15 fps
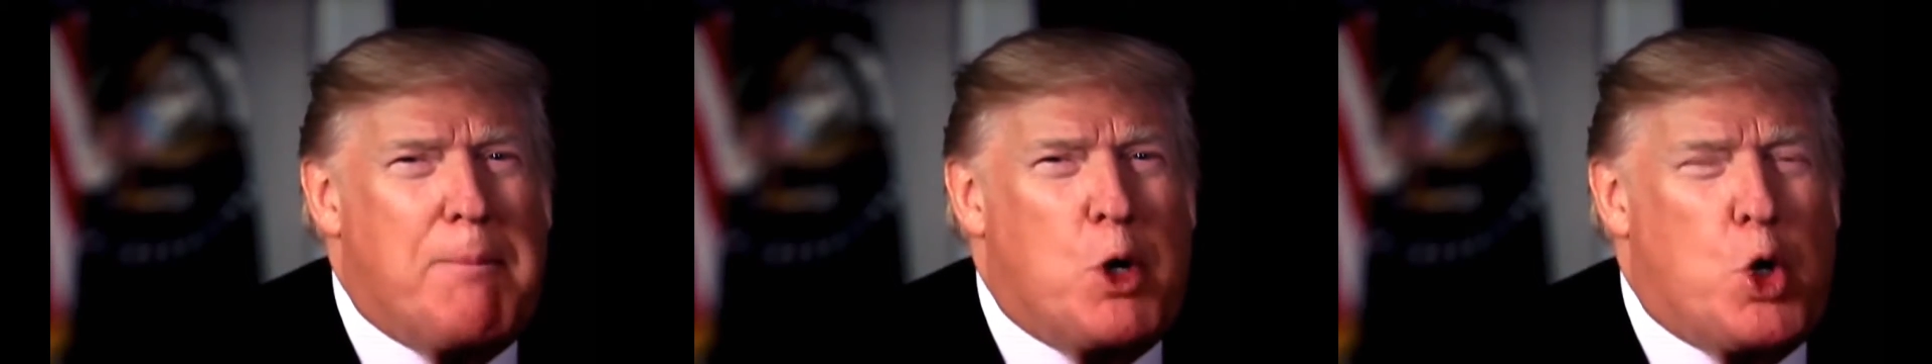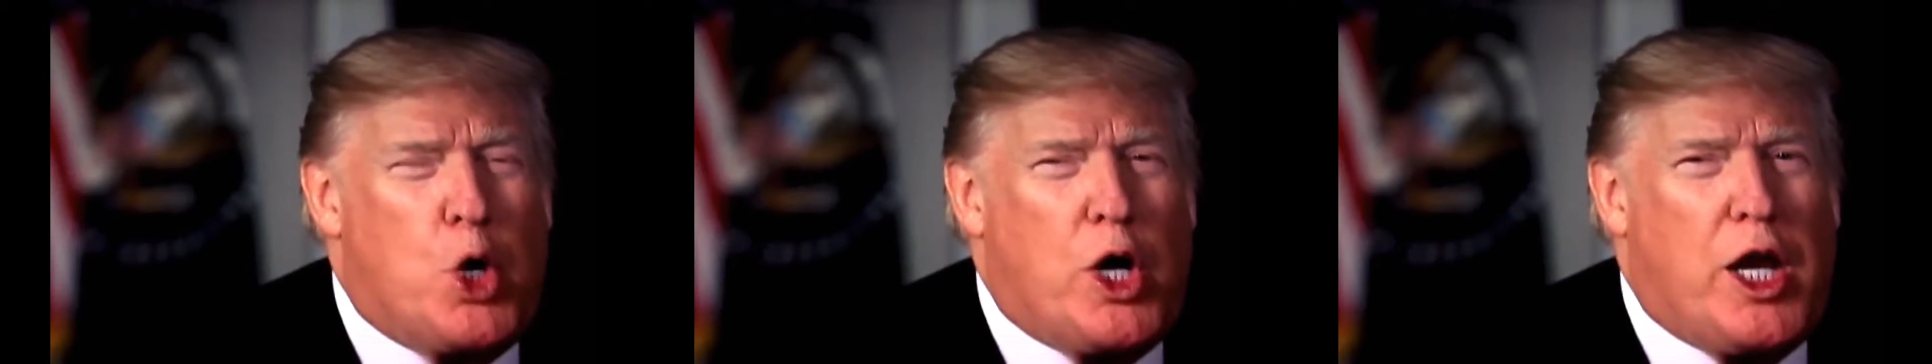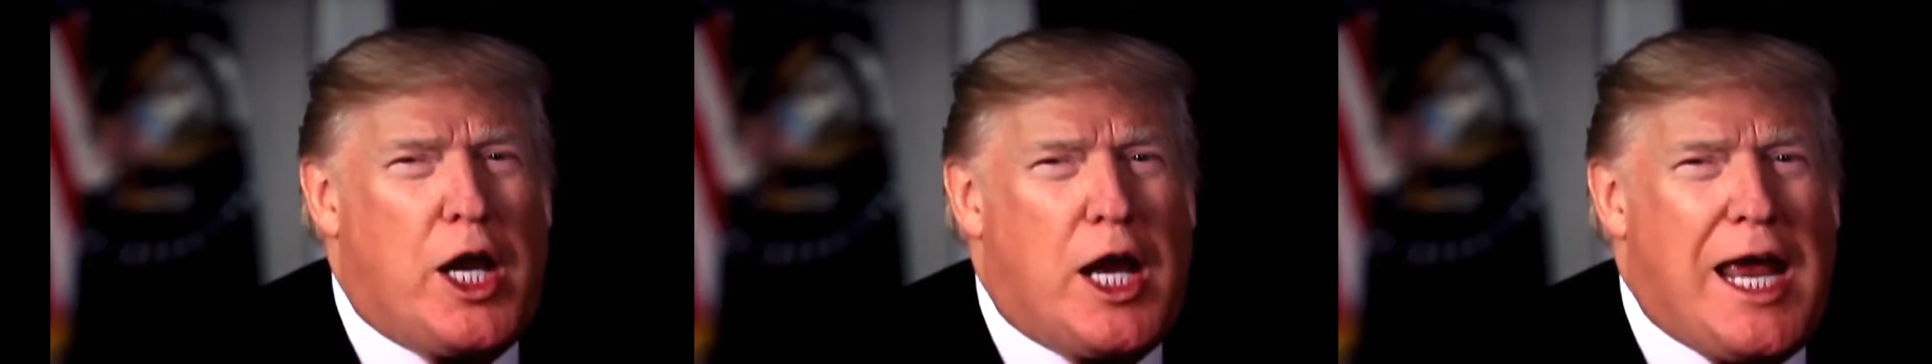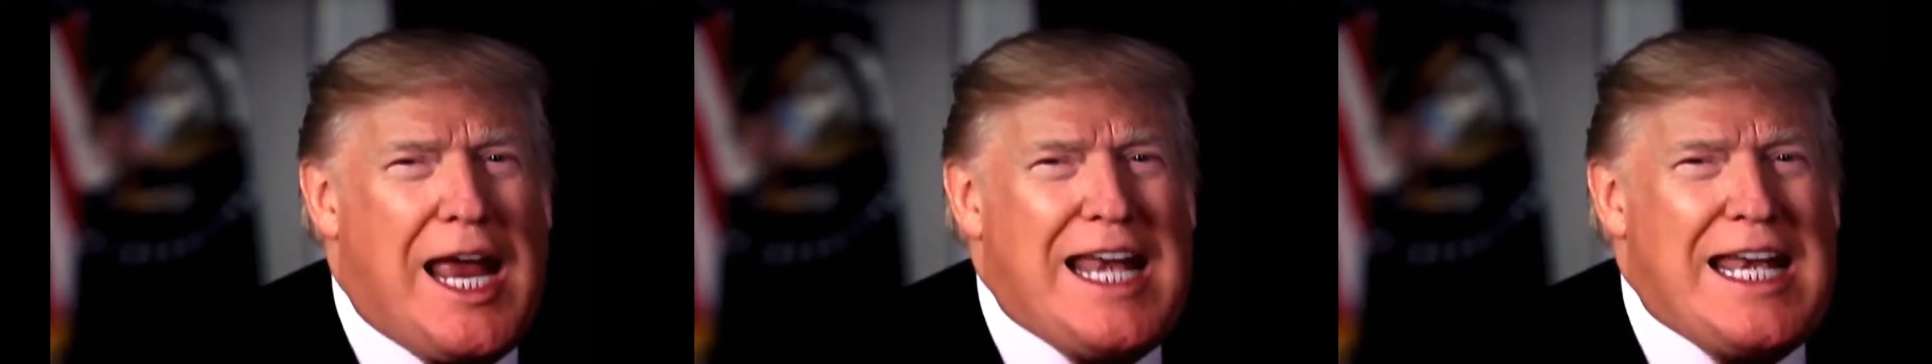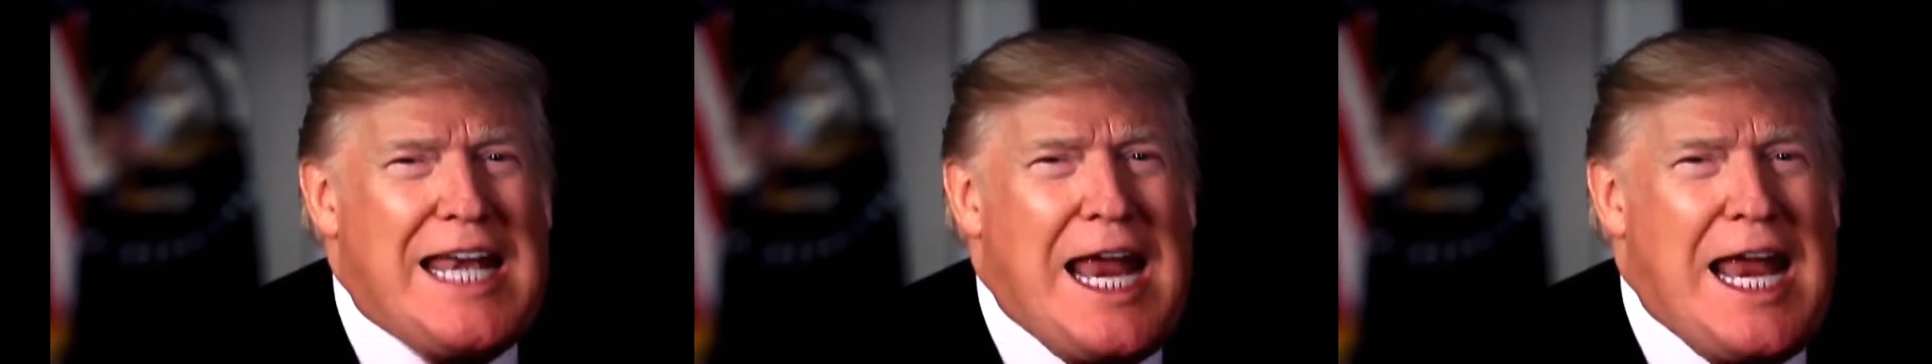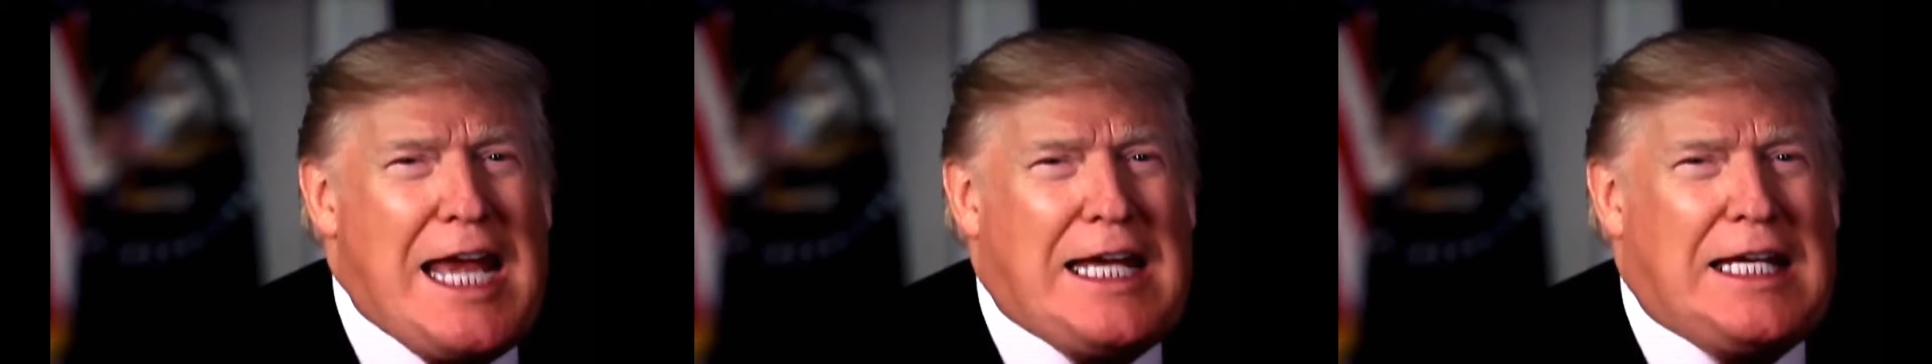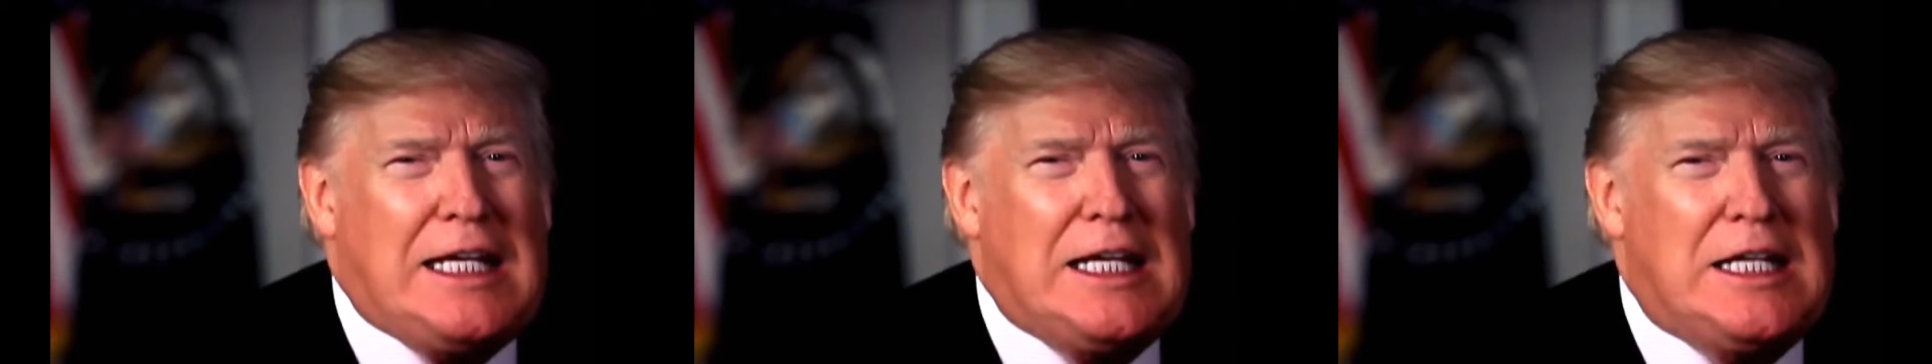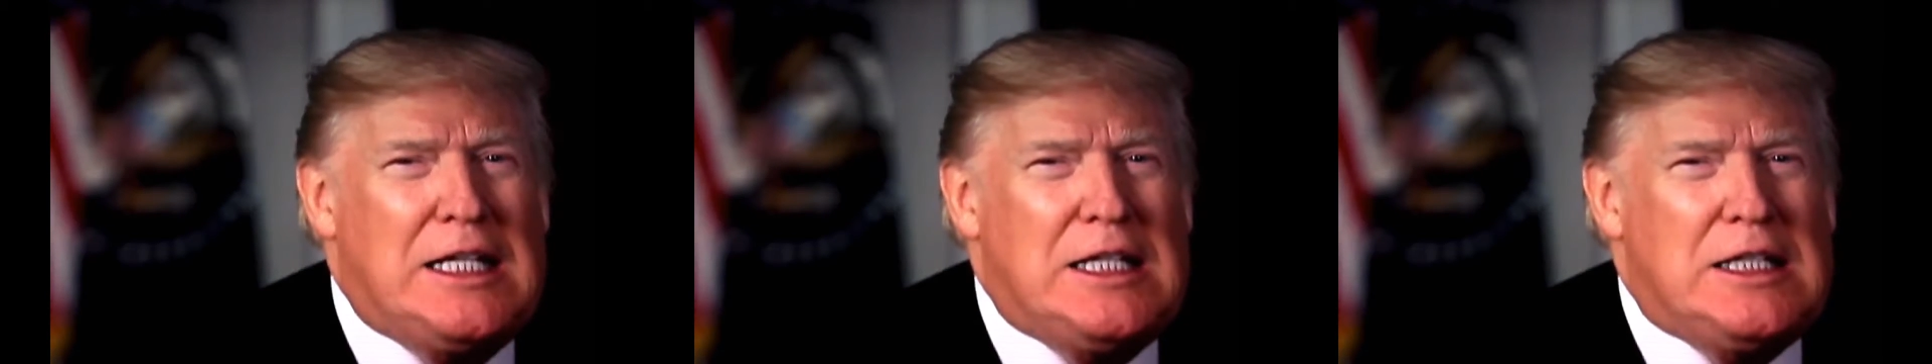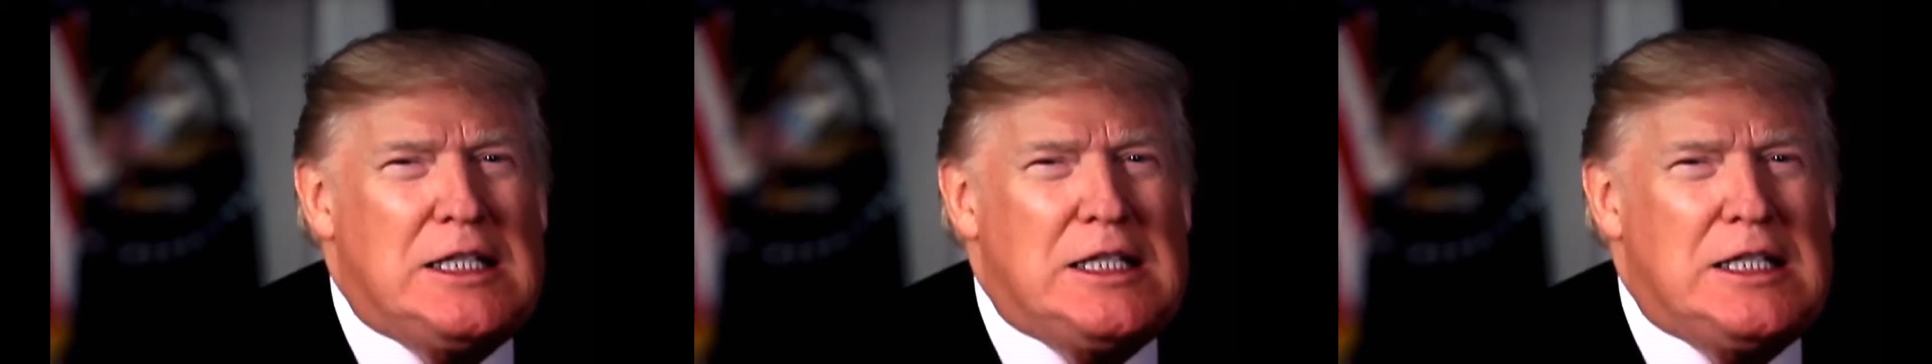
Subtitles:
and Maria and Nate,